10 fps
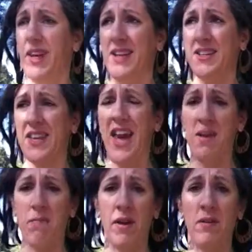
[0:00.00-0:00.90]
and
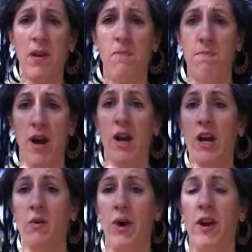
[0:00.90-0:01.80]
escape, and
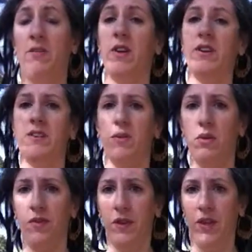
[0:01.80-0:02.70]
bury whatever it is that
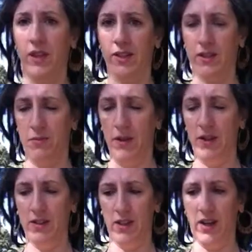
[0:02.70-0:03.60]
we're feeling and
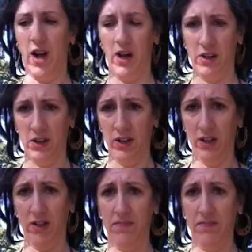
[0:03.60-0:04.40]
experiencing under